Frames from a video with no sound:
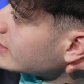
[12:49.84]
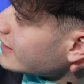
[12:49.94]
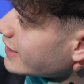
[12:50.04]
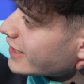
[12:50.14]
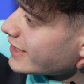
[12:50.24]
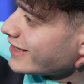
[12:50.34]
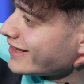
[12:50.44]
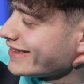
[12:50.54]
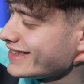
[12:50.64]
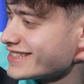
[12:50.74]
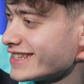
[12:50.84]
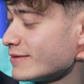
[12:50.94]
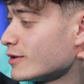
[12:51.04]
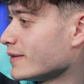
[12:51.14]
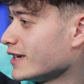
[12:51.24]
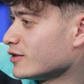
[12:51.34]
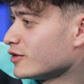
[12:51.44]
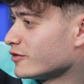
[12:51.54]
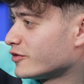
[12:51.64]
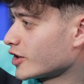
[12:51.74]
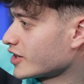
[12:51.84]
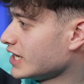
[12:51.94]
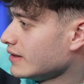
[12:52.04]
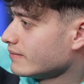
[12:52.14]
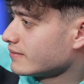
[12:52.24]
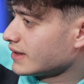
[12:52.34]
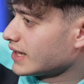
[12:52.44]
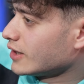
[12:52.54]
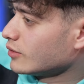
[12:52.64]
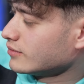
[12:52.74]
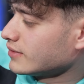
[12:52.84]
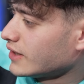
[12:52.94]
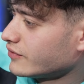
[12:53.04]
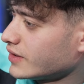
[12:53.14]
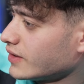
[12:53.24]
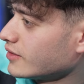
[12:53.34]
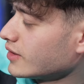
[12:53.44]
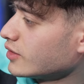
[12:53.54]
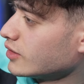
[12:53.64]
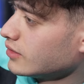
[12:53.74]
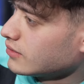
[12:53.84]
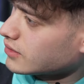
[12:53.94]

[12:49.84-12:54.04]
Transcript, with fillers: Yeah, it's the momentum for him now after the goal.